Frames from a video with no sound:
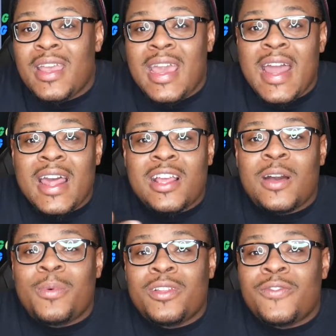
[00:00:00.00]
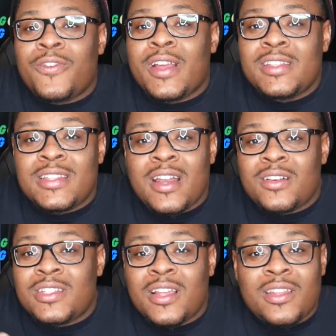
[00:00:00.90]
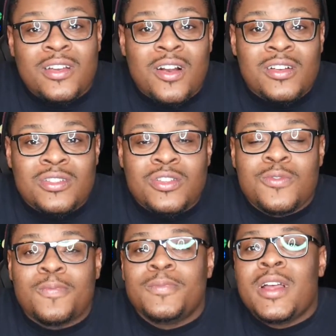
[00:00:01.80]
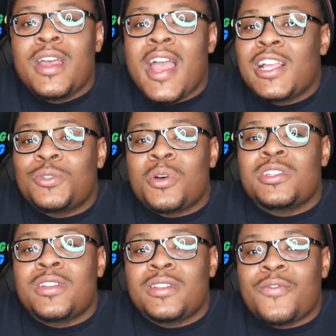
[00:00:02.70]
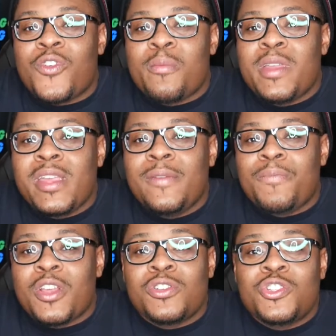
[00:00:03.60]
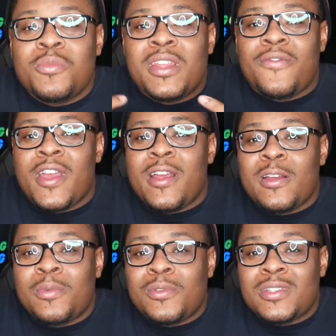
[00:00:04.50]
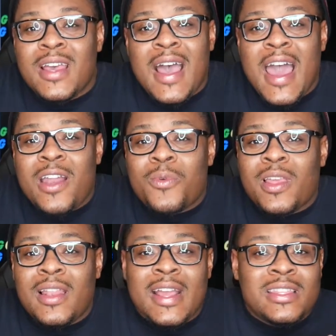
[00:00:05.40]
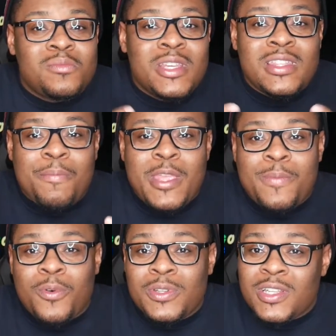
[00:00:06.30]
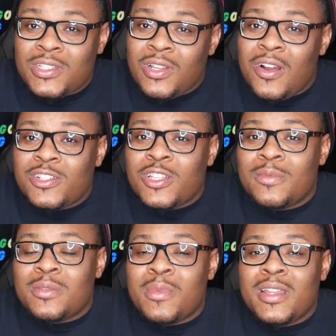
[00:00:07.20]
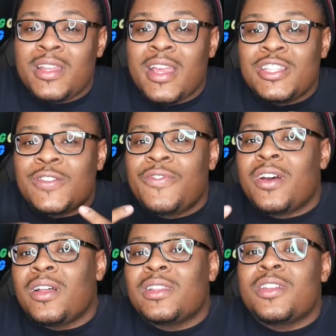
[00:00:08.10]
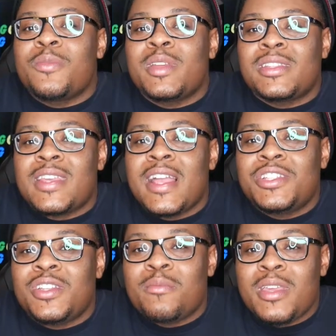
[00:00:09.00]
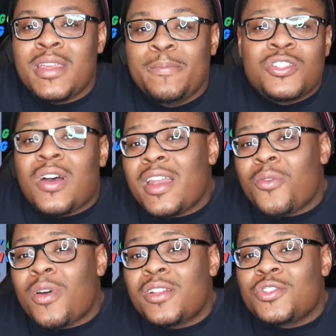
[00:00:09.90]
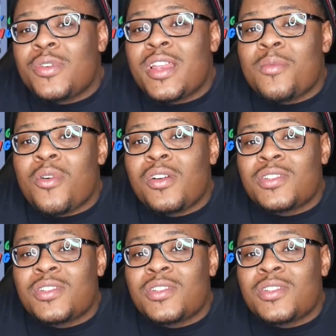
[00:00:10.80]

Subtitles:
And I got a couple other friends that are selling cars too. It just wasn't it for me. There was too many variables. I didn't really like to meet the people with such large sums of money. It just felt a little bit sketchy to me. So I didn't want to do it anymore.